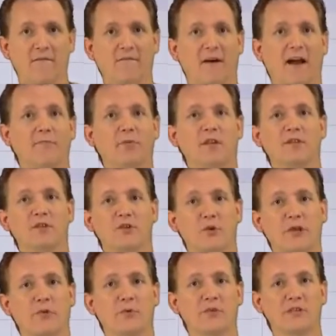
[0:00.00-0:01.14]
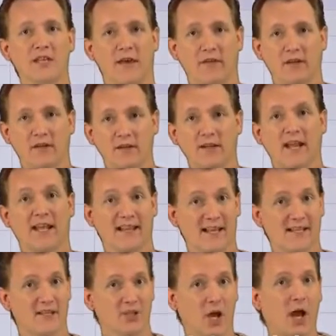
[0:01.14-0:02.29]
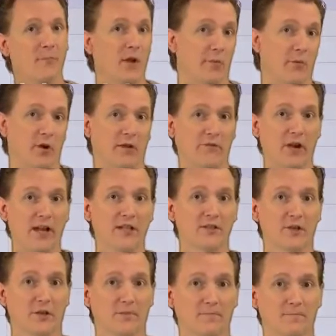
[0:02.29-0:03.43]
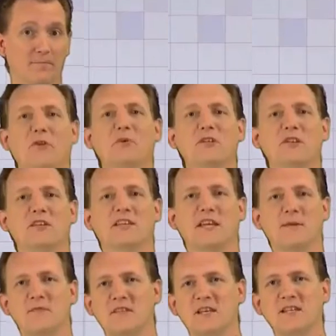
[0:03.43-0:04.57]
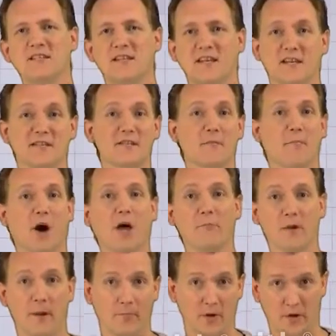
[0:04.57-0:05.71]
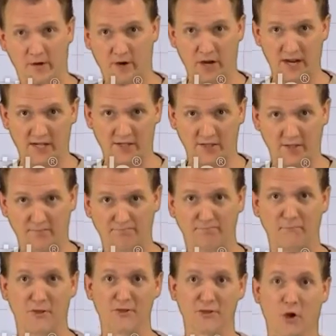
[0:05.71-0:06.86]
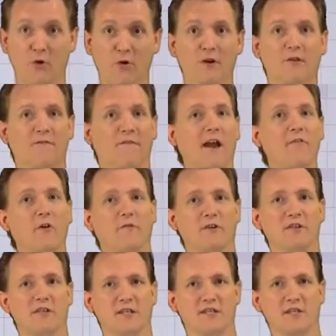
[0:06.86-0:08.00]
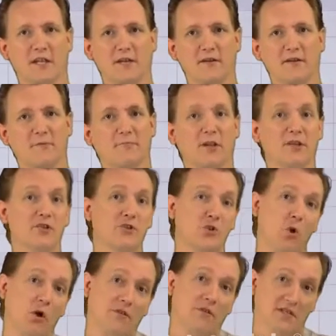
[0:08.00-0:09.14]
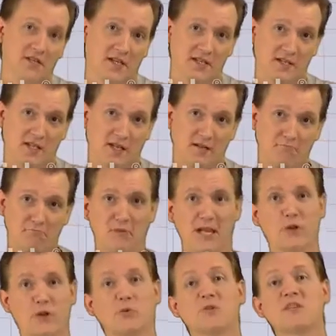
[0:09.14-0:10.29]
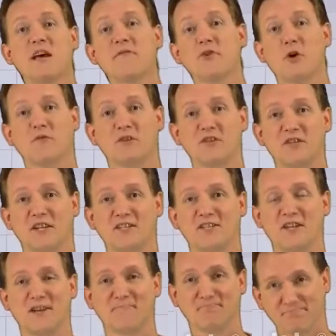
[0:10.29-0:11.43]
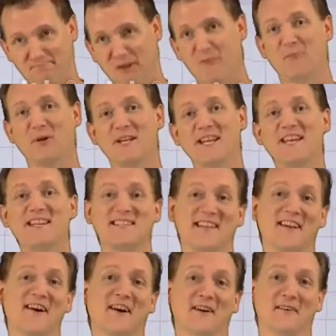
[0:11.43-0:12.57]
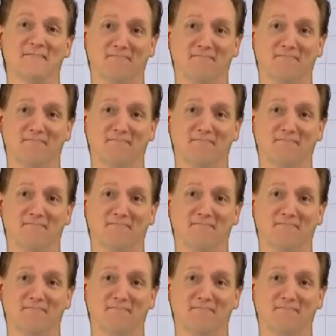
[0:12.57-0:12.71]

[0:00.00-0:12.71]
5 plus 2 equals 7, and that's the top number of our answer. Then we just keep 16 as the bottom number of our answer. So 5/16 plus 2/16 equals 7/16. Pretty easy, huh?